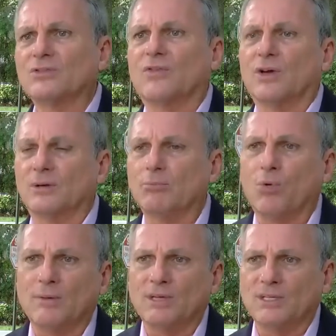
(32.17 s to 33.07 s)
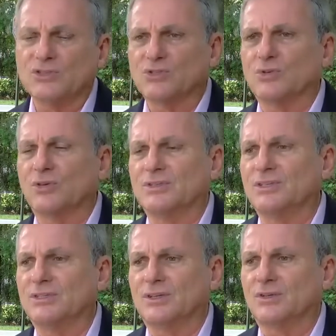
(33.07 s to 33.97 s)
from this year's first
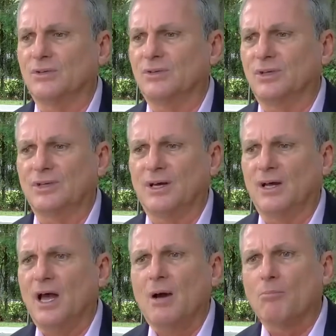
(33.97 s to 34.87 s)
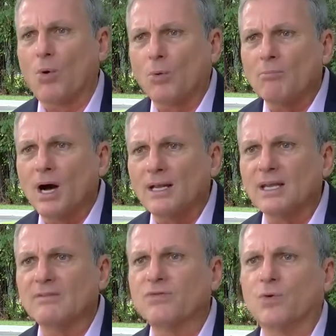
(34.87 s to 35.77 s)
stimulus package be used in its
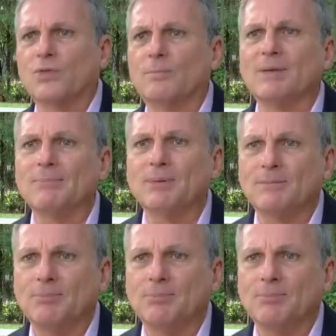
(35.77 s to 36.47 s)
entirety first.